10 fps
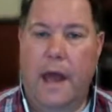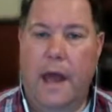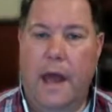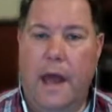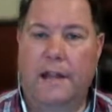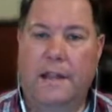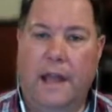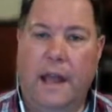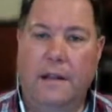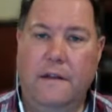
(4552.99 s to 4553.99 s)
And at the
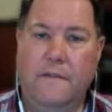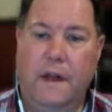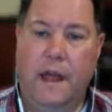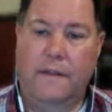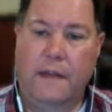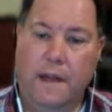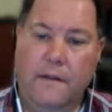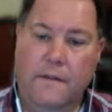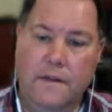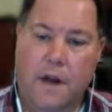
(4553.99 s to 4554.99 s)
end
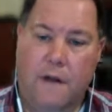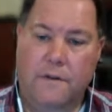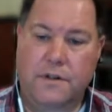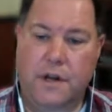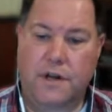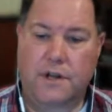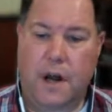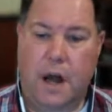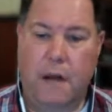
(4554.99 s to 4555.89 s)
of his conversation,